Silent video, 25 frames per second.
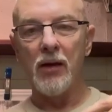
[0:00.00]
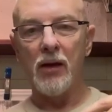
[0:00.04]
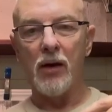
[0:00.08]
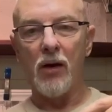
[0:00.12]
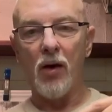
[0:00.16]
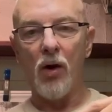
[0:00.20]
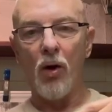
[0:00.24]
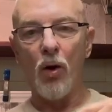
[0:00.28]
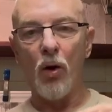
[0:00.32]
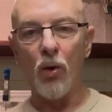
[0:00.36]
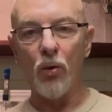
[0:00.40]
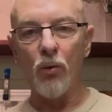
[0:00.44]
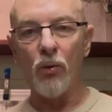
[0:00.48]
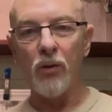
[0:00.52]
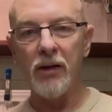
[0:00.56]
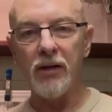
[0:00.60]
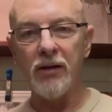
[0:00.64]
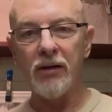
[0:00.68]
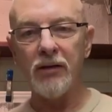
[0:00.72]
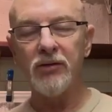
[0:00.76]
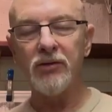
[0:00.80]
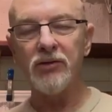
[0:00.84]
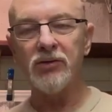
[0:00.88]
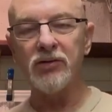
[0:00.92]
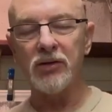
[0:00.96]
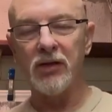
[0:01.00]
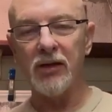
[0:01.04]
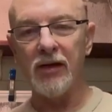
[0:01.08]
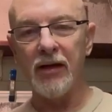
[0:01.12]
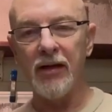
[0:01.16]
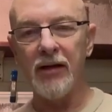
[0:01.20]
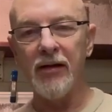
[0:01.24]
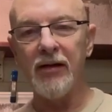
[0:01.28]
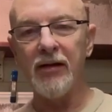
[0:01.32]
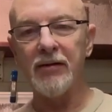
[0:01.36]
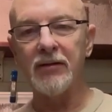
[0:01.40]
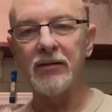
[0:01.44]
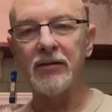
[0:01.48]
O-rings in
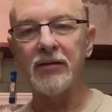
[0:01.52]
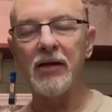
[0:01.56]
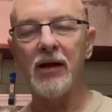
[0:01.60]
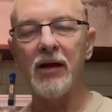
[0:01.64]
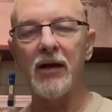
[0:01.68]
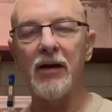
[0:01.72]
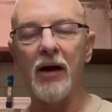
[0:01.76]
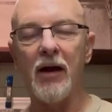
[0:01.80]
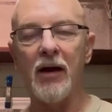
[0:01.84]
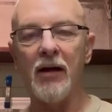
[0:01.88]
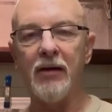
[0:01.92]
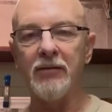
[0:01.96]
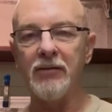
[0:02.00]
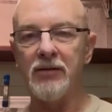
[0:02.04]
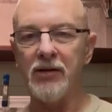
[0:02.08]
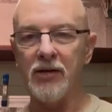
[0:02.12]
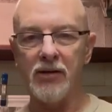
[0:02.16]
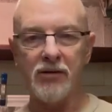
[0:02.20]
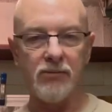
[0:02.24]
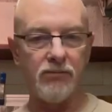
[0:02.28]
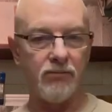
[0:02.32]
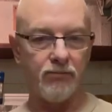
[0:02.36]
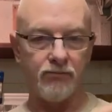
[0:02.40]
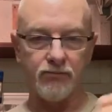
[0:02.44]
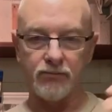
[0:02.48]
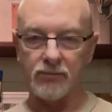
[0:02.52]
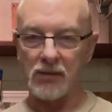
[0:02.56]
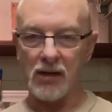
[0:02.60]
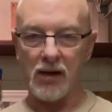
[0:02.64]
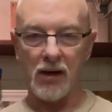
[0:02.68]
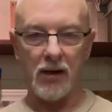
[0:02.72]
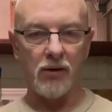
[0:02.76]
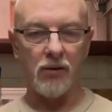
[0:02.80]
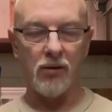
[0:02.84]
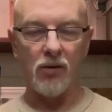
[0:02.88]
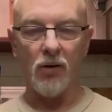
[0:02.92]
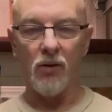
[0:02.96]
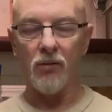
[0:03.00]
it that I did, I
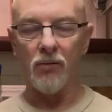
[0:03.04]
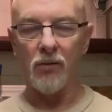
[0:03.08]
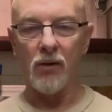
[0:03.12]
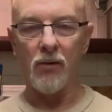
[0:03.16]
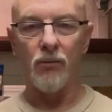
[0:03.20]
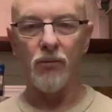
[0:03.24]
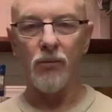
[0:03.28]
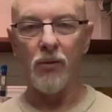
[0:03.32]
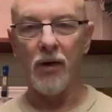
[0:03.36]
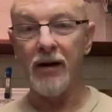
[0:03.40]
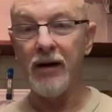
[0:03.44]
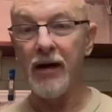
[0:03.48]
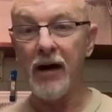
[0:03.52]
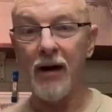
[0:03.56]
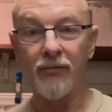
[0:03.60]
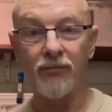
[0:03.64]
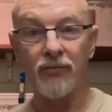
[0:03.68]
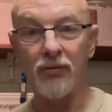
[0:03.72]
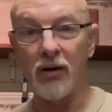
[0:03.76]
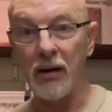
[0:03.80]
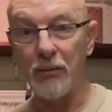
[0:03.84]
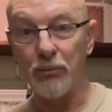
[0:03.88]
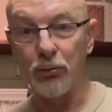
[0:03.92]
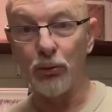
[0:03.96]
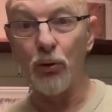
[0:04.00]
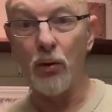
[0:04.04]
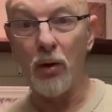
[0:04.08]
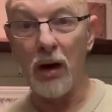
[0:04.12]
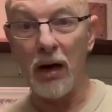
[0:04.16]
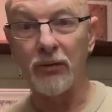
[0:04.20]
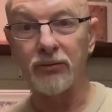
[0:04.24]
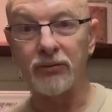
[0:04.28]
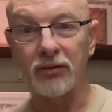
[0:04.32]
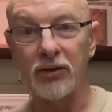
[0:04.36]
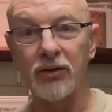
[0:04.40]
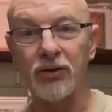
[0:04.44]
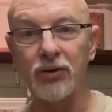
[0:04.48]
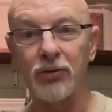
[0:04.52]
don't know, right after I blew
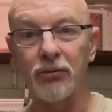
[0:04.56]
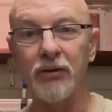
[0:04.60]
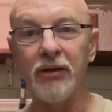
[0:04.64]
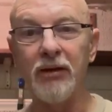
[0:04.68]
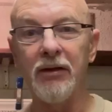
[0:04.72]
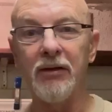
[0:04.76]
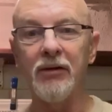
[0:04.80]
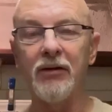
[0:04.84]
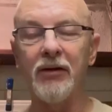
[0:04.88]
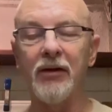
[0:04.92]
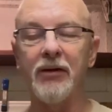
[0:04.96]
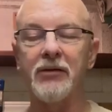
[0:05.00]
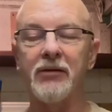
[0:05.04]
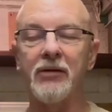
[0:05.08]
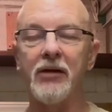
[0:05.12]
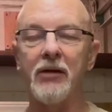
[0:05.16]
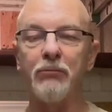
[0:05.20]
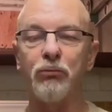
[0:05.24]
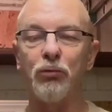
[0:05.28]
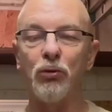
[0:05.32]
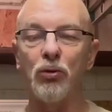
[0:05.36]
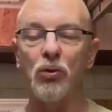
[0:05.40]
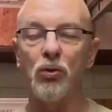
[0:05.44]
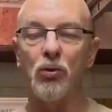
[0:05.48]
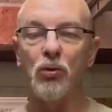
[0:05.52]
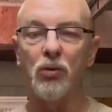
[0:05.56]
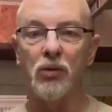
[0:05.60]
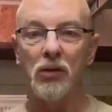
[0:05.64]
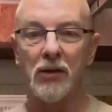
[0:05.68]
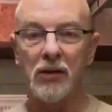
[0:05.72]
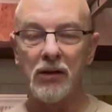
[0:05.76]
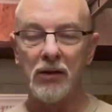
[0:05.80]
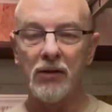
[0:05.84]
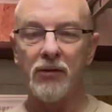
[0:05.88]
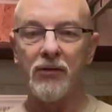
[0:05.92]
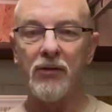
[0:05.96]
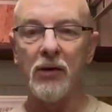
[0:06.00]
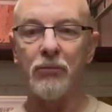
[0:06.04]
out the 3 that blew.
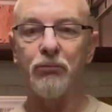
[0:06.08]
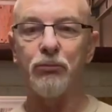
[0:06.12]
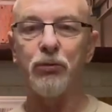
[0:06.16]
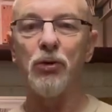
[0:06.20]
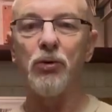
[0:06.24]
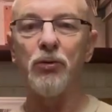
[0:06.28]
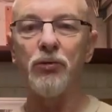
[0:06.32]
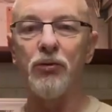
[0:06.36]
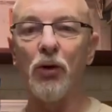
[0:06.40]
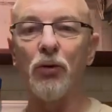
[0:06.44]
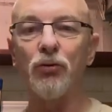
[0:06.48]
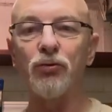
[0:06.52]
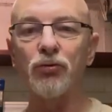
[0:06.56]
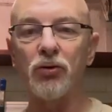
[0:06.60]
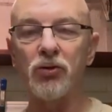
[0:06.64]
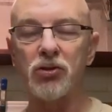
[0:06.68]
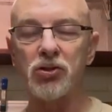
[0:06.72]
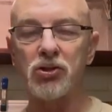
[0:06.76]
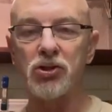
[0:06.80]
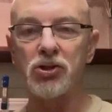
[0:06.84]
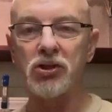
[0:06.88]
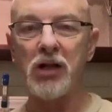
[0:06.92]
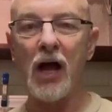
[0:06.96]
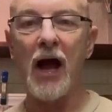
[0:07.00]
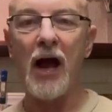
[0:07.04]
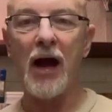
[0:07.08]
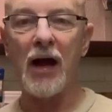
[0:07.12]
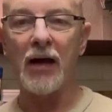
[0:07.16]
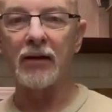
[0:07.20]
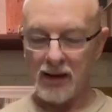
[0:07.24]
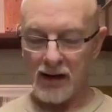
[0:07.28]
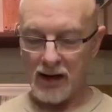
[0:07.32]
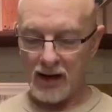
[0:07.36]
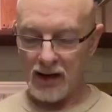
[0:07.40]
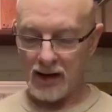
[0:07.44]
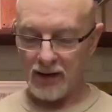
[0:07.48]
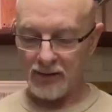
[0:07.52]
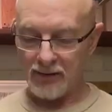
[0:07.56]
Those are stock.
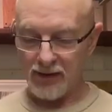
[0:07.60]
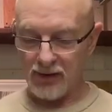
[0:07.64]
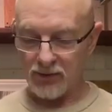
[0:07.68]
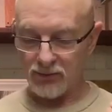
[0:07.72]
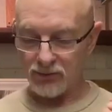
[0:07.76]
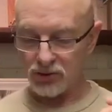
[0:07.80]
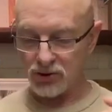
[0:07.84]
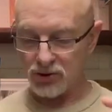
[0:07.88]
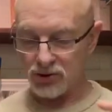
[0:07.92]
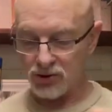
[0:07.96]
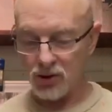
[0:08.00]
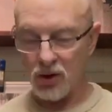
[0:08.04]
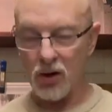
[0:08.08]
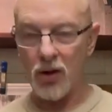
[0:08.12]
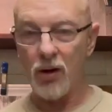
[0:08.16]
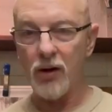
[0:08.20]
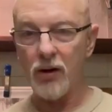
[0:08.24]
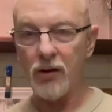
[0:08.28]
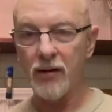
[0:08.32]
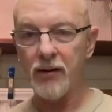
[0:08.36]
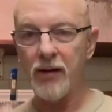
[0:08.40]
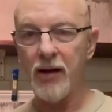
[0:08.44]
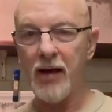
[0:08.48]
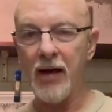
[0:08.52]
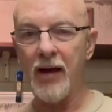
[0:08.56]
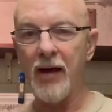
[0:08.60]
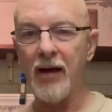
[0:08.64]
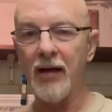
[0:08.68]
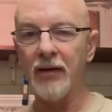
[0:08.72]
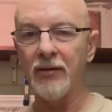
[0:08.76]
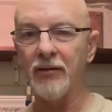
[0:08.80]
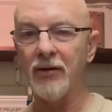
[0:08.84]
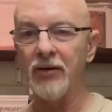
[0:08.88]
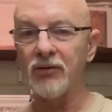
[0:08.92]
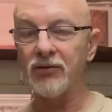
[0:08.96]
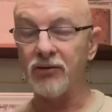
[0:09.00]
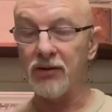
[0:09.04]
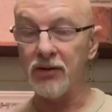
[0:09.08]
Now, Sean at
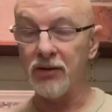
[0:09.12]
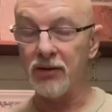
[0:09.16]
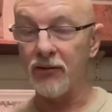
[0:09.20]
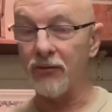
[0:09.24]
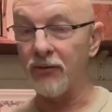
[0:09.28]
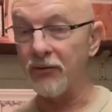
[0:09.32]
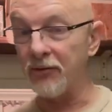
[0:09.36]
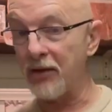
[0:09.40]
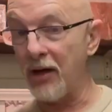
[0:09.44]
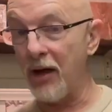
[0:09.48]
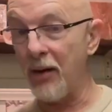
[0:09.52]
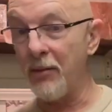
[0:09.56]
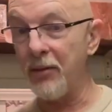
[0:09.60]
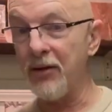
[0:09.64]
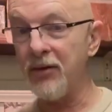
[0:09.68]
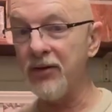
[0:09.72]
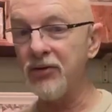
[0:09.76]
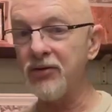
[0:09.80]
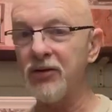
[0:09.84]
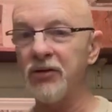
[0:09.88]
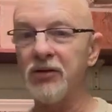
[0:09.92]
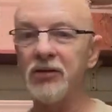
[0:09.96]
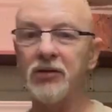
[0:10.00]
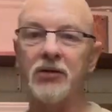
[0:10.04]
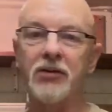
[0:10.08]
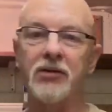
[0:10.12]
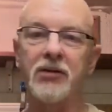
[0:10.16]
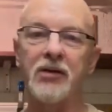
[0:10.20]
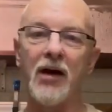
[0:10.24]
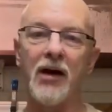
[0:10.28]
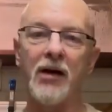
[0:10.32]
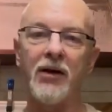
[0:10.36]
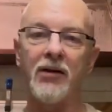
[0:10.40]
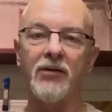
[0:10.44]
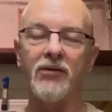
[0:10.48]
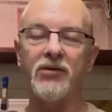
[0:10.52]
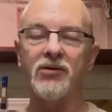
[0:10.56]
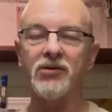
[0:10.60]
Less Lethal for Dummies, he did
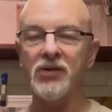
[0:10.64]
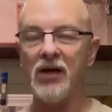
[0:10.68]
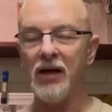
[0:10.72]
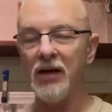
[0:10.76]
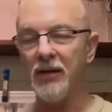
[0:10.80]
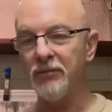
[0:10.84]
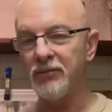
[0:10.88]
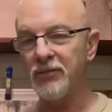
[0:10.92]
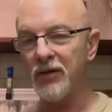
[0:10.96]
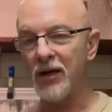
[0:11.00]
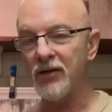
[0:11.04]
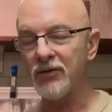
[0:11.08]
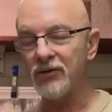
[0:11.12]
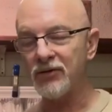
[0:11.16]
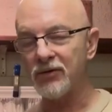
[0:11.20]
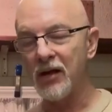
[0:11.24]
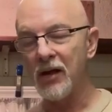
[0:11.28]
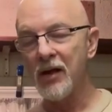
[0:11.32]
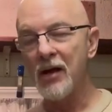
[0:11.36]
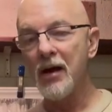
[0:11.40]
kind of the same test,